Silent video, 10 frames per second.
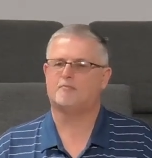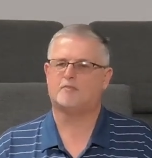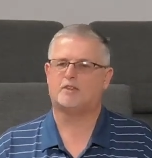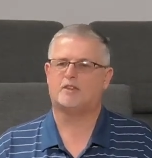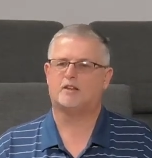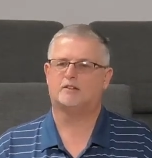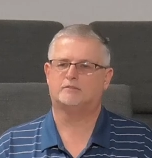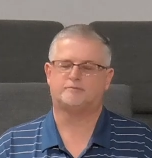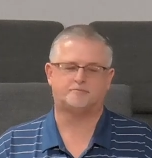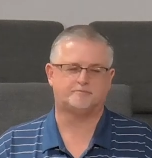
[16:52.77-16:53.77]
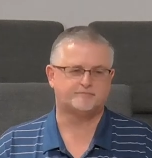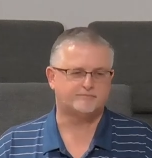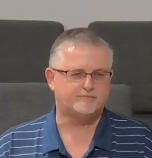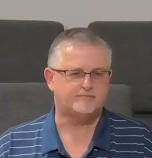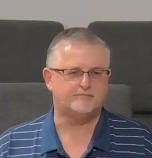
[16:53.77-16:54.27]

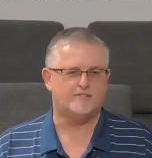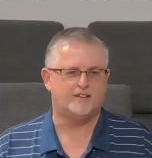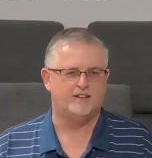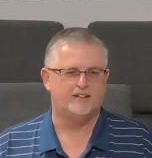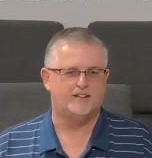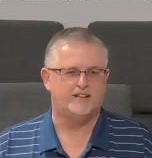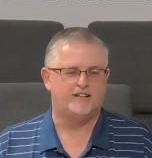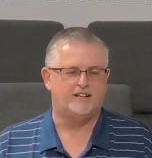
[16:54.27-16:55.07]
[no speech]